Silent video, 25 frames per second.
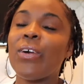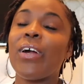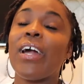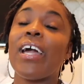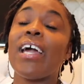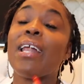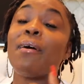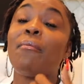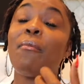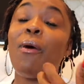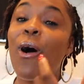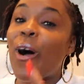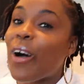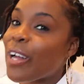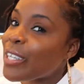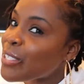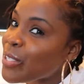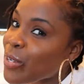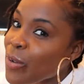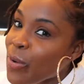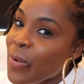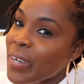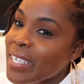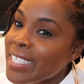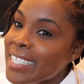And I'm
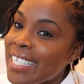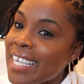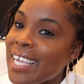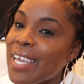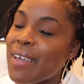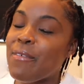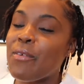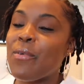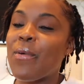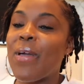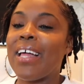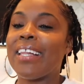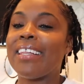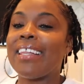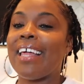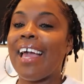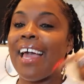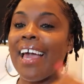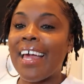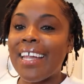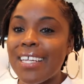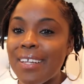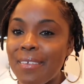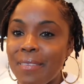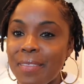also going to give you at the
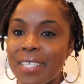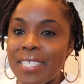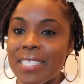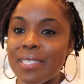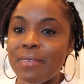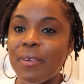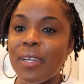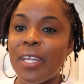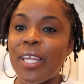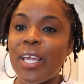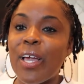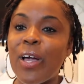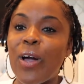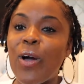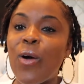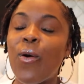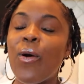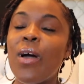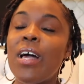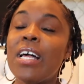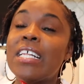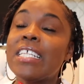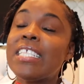end of this video